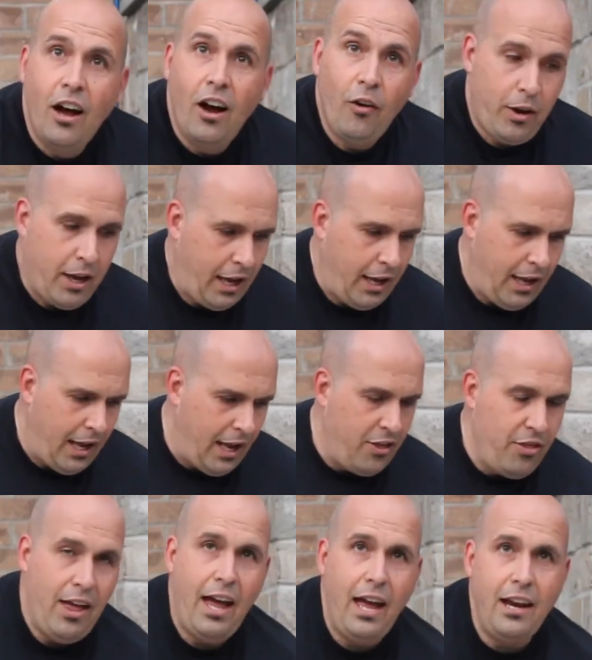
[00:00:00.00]
Okay,
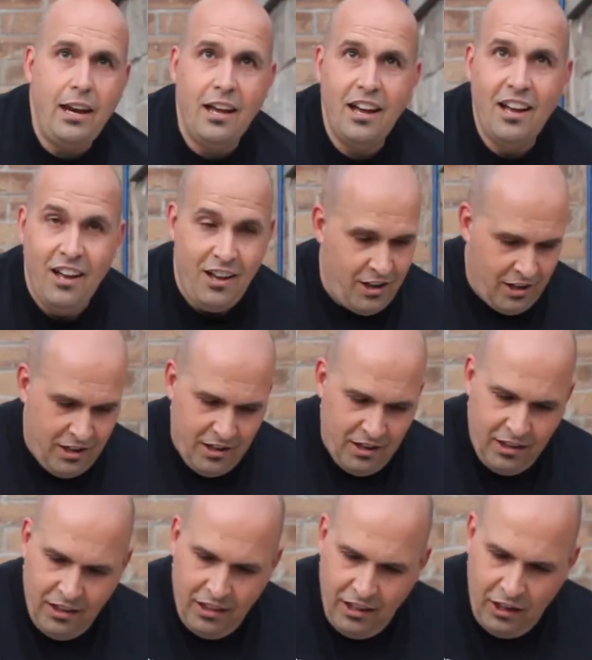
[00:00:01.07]
and then
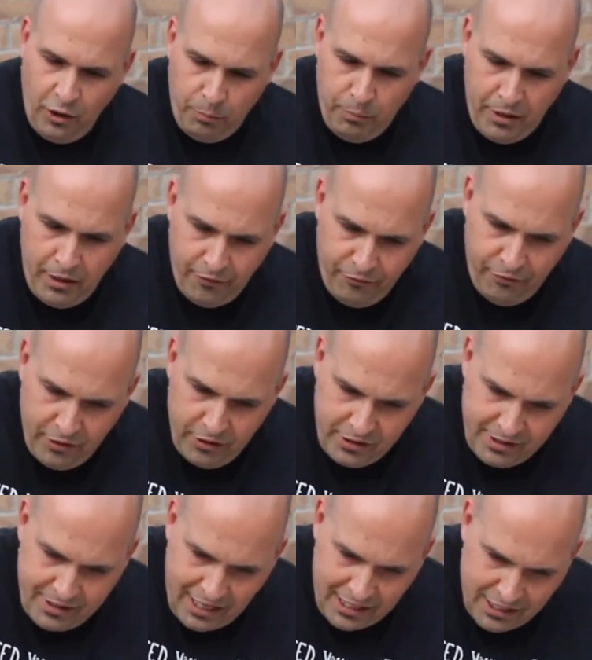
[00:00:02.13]
a little bit of
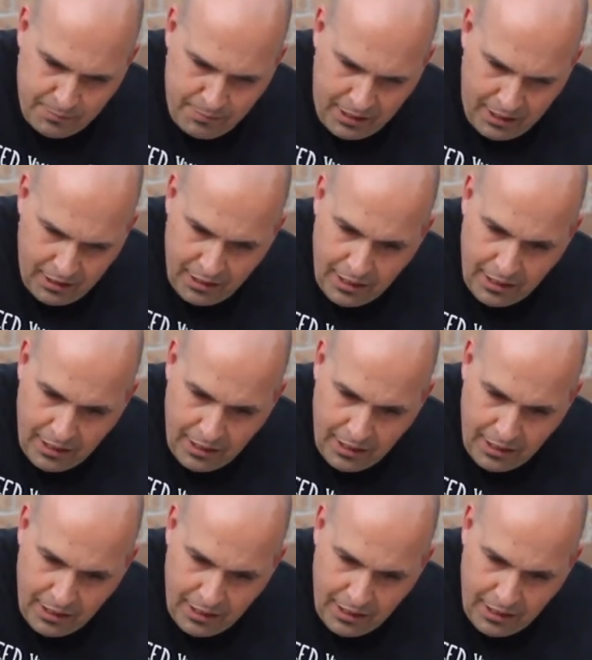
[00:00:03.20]
sesame.